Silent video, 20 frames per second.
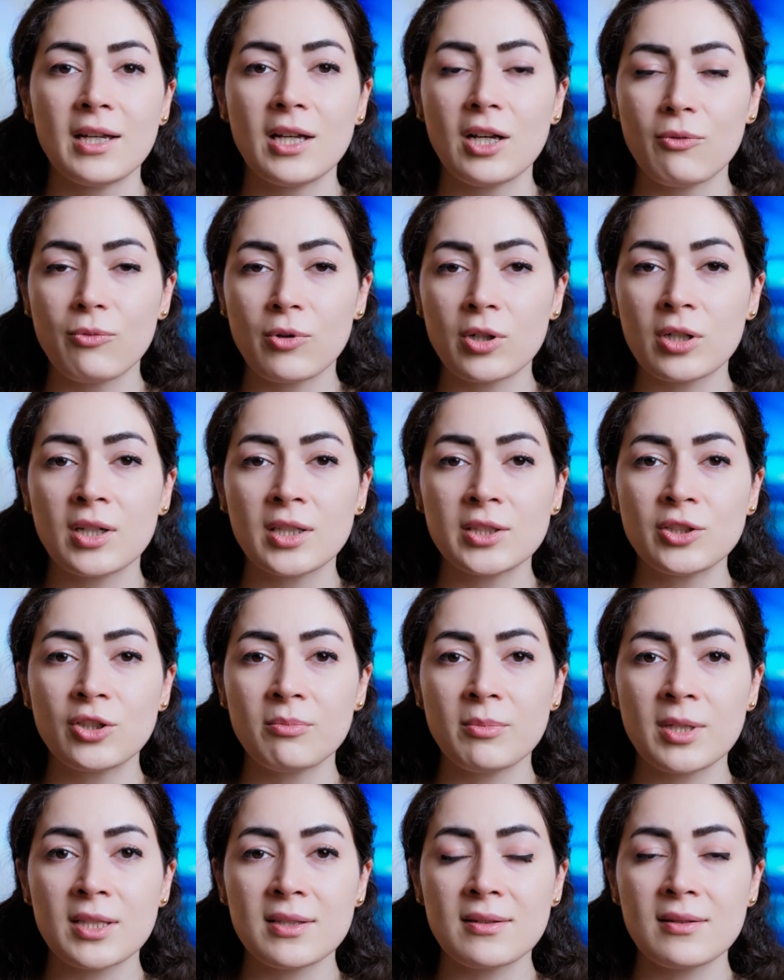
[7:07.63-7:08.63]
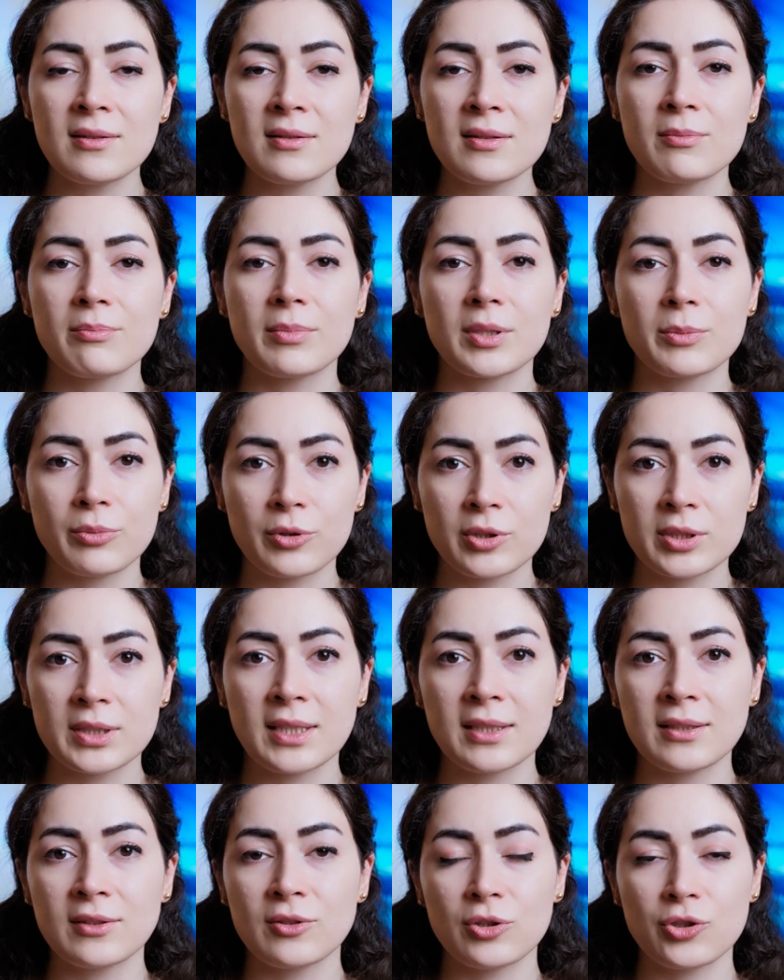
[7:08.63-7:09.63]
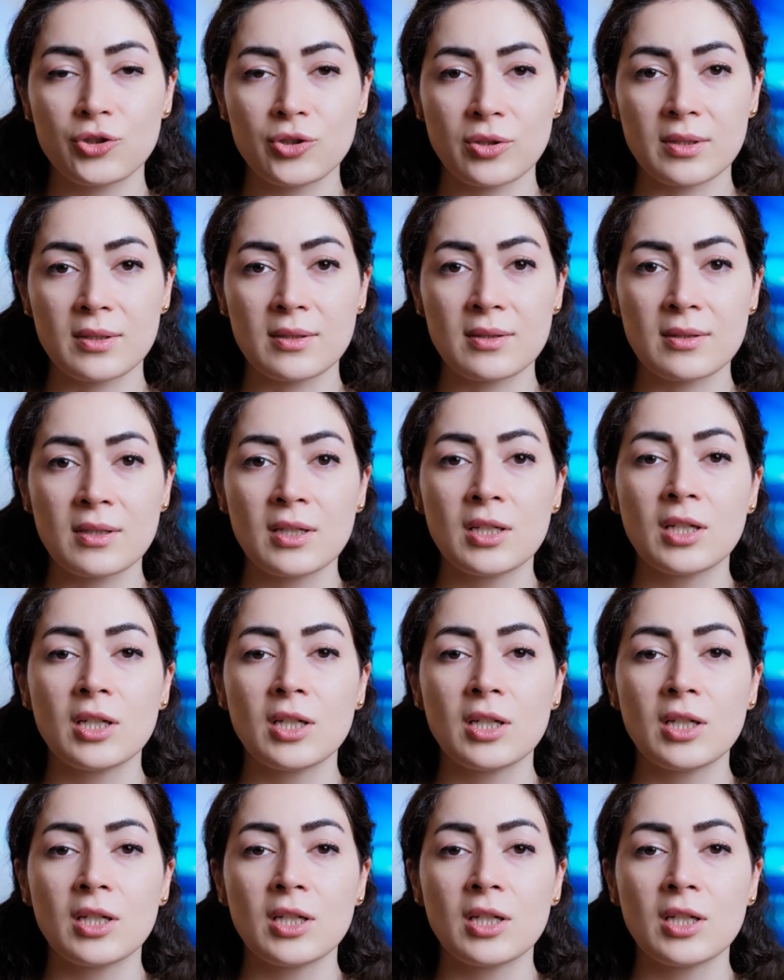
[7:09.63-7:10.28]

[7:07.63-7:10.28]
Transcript: Work on your muscles, but protect your joints.